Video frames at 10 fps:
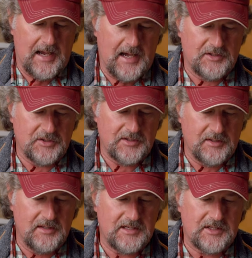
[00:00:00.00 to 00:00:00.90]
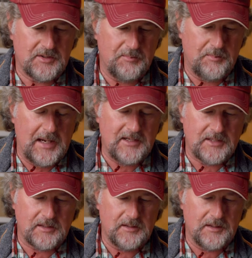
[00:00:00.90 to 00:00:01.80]
hatches. And this is
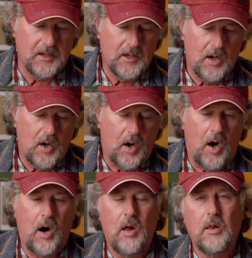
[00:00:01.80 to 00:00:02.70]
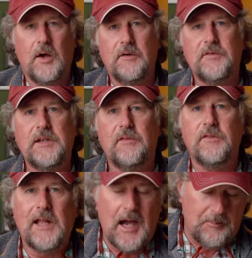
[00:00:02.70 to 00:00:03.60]
basically all of the
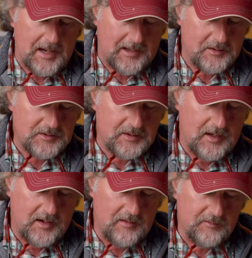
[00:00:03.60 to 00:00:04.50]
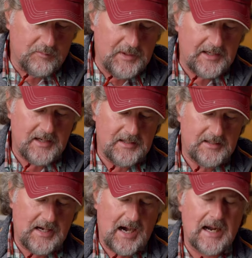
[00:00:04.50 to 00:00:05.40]
fly patterns of Rick
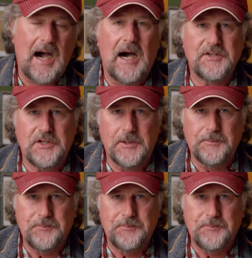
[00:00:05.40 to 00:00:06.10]
Takahashi.